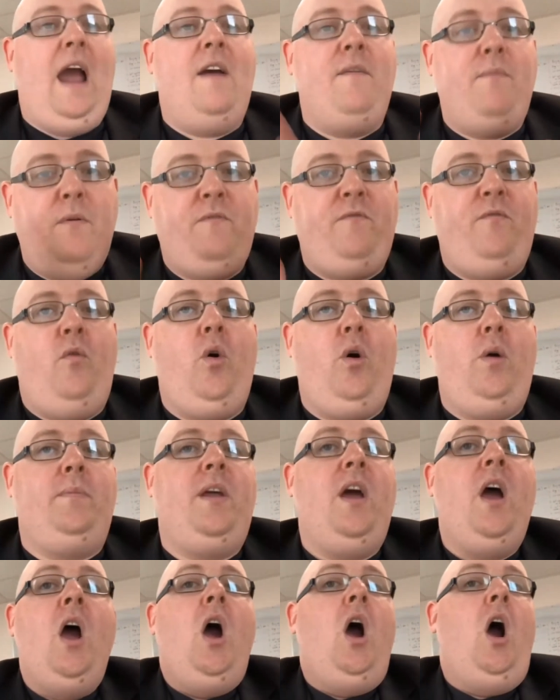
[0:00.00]
I have
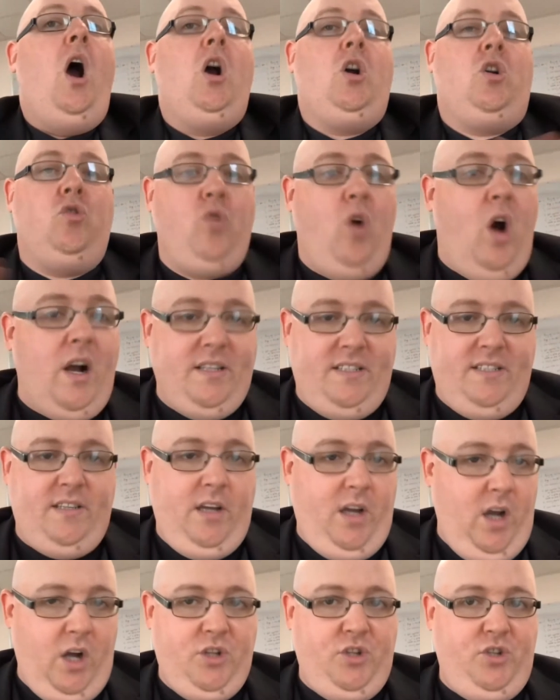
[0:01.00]
performed across
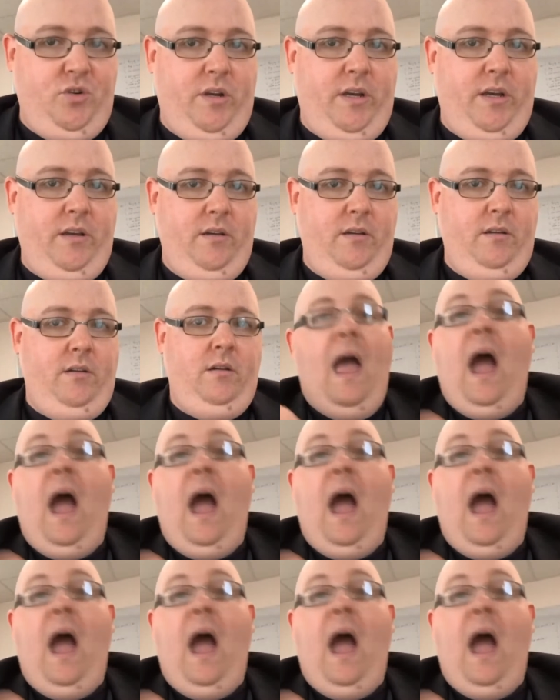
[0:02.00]
the country.